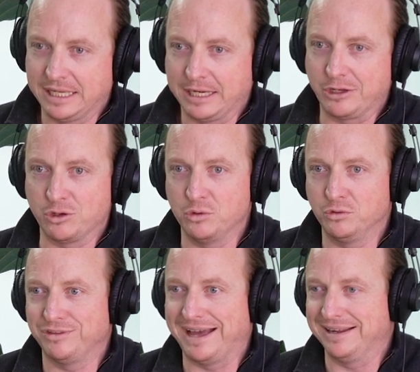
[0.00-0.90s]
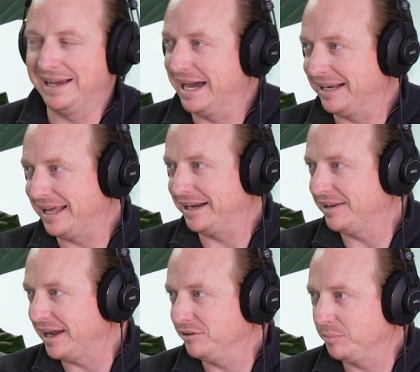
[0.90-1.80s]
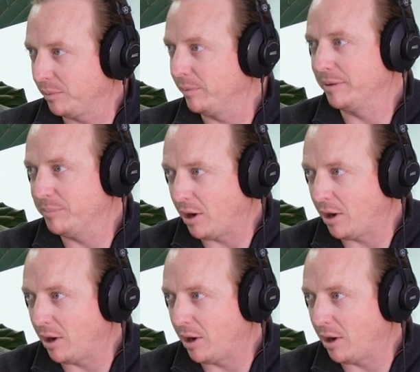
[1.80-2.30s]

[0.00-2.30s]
You're going to use that at a later date to probably